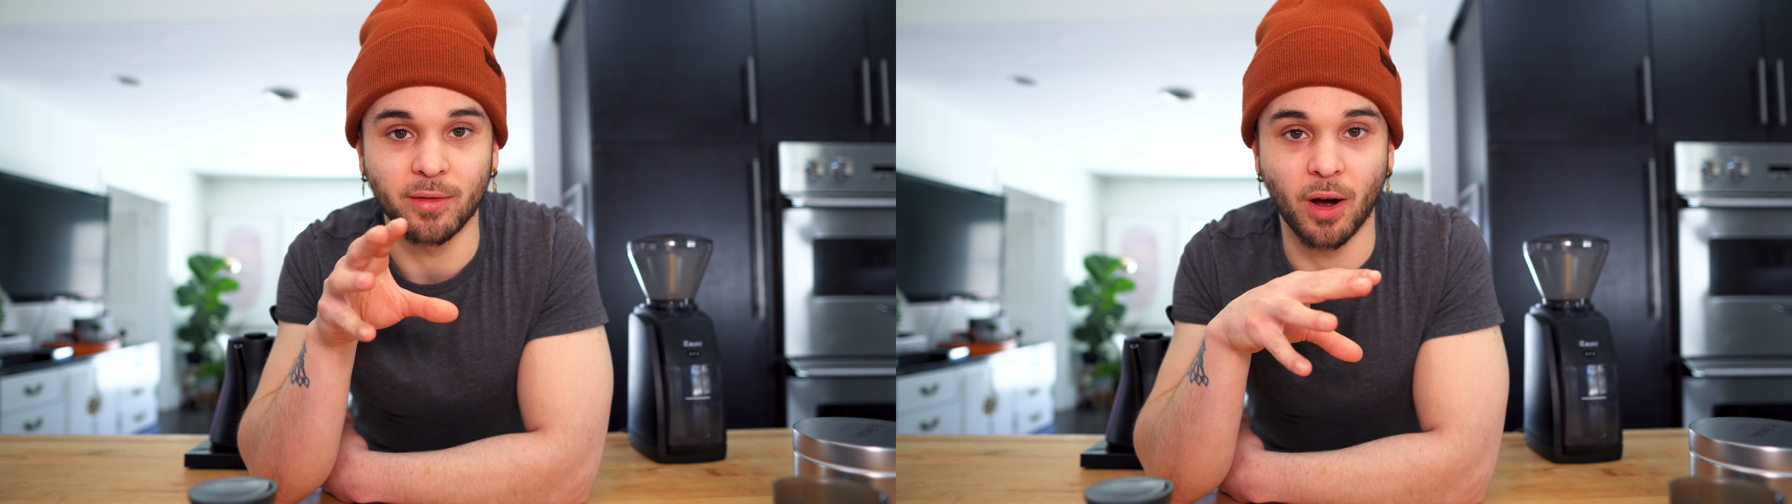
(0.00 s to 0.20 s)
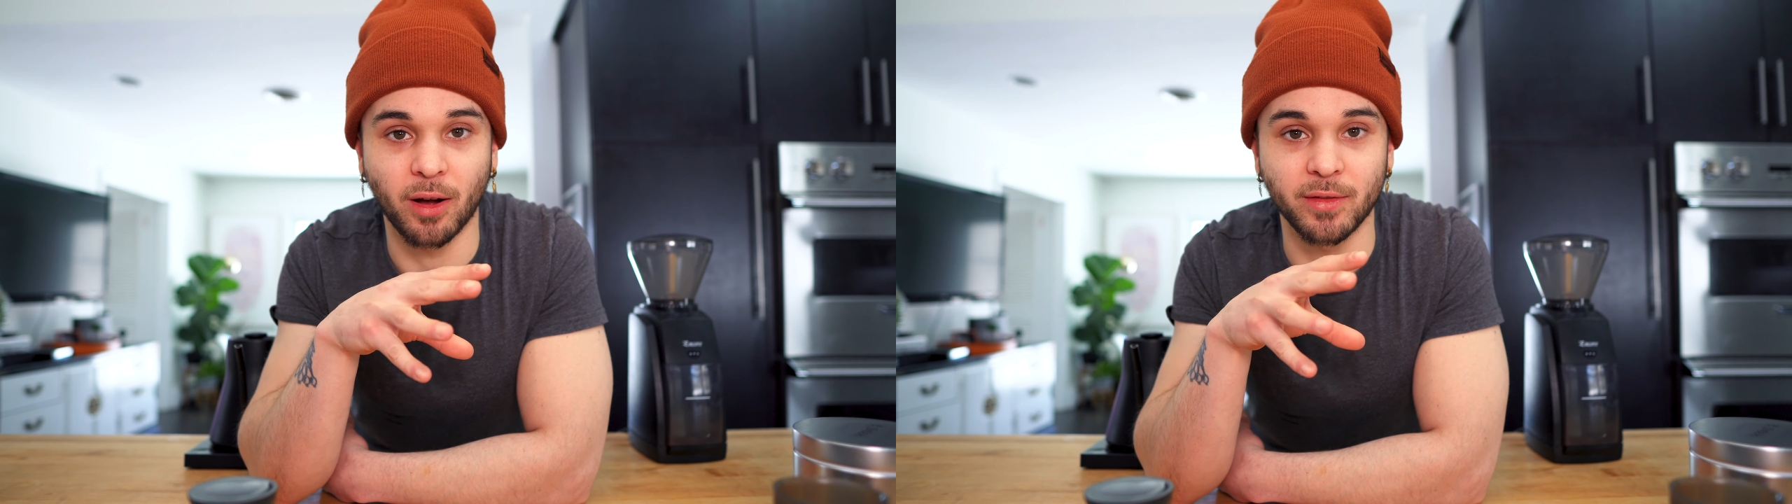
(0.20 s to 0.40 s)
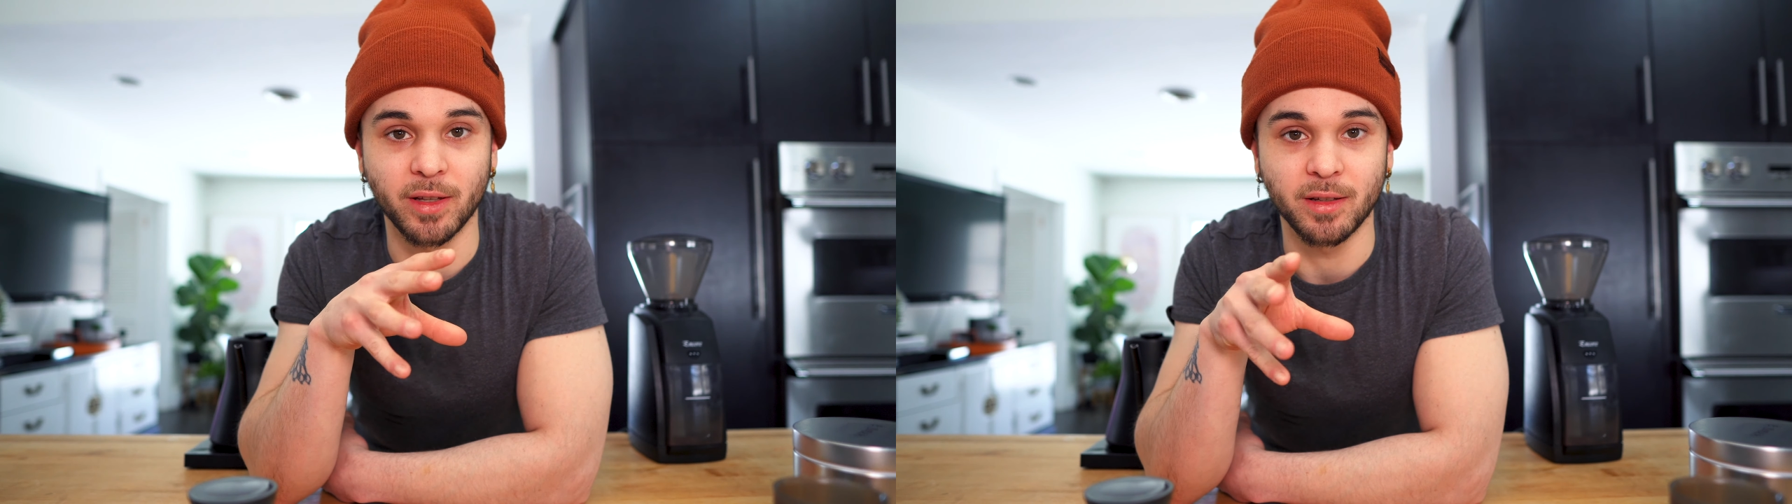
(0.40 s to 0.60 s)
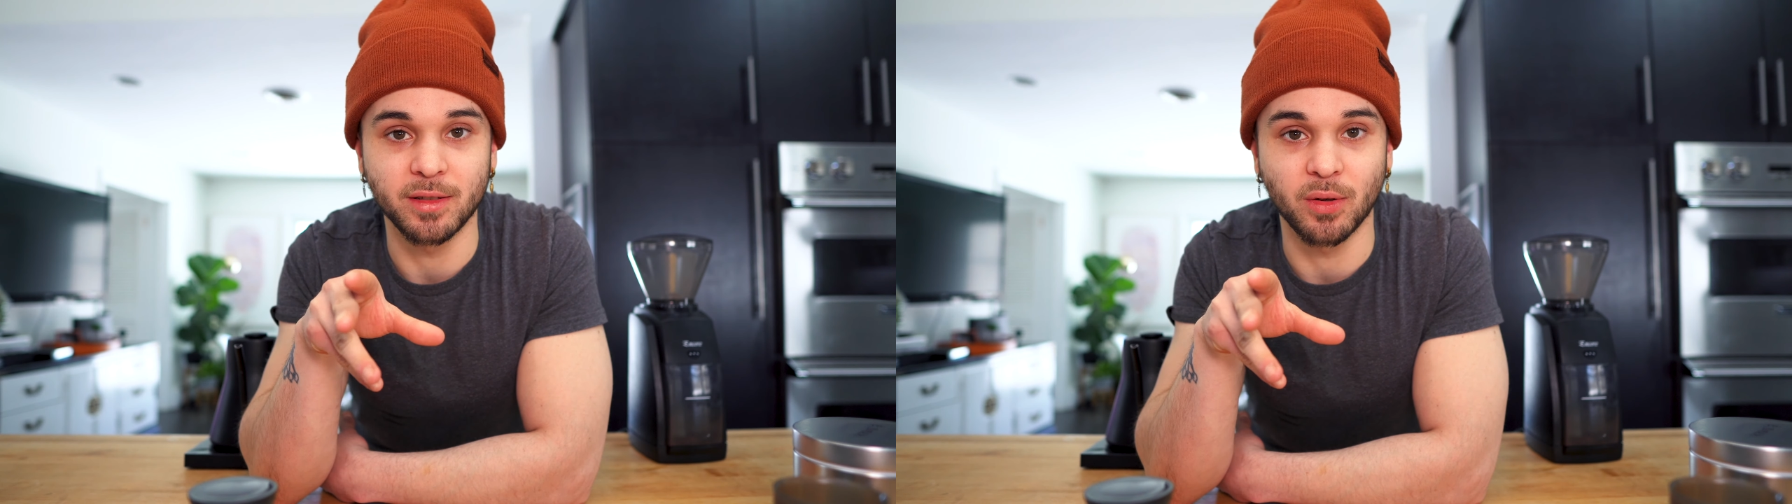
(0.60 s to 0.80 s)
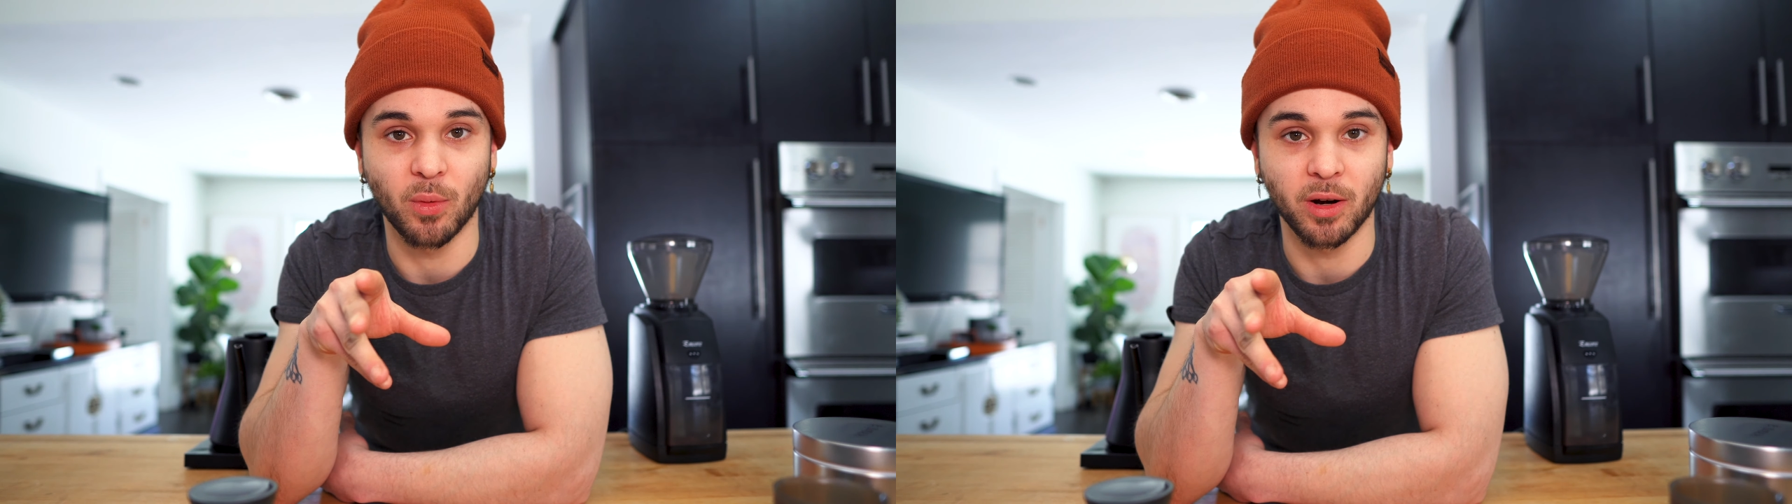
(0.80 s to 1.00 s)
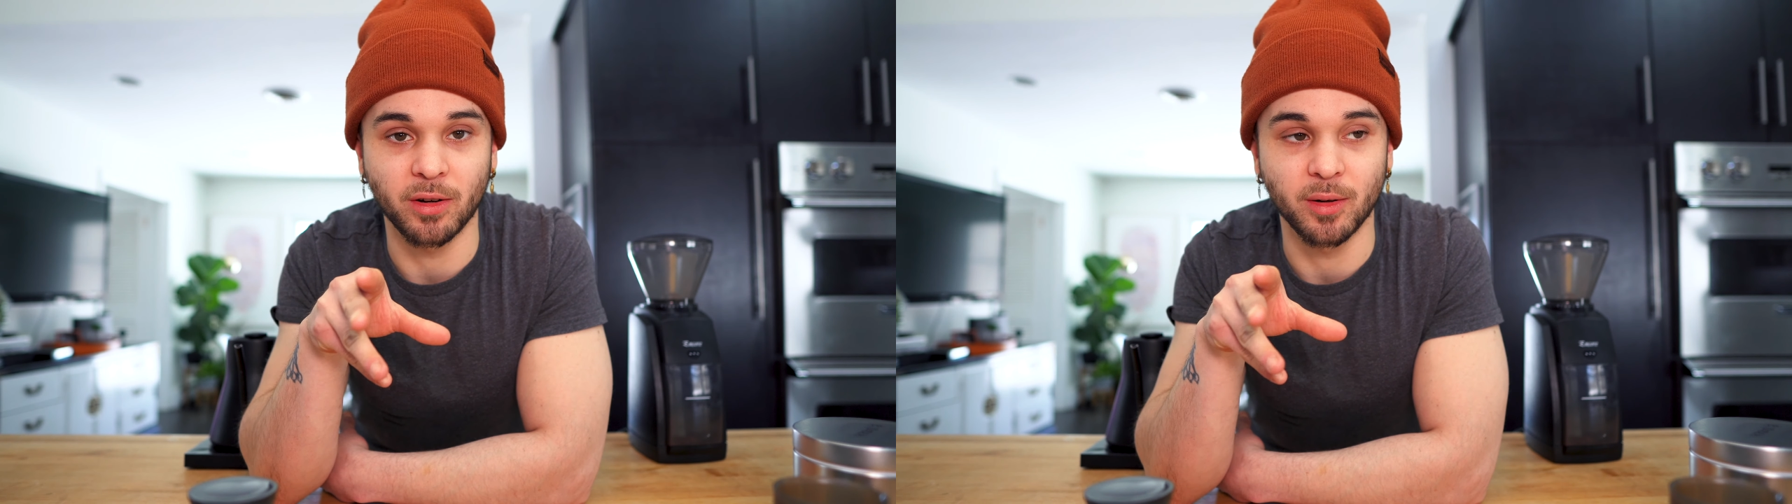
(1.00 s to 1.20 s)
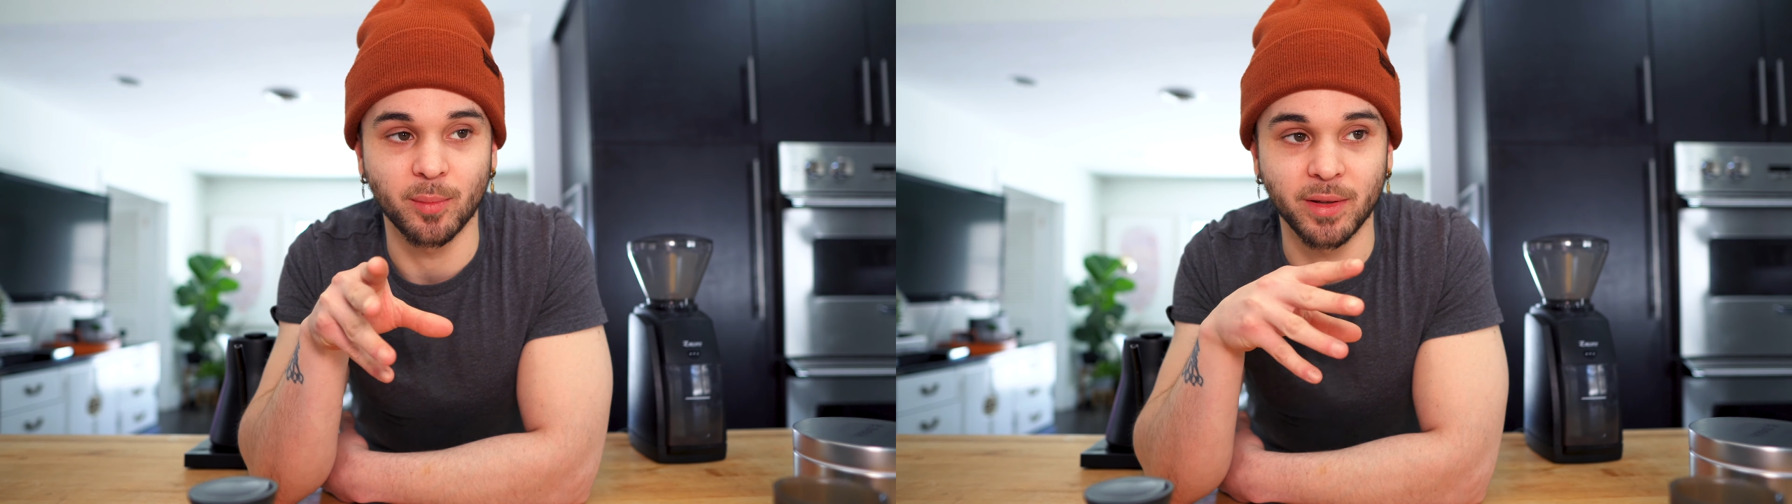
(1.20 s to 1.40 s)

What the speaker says: coffee to water.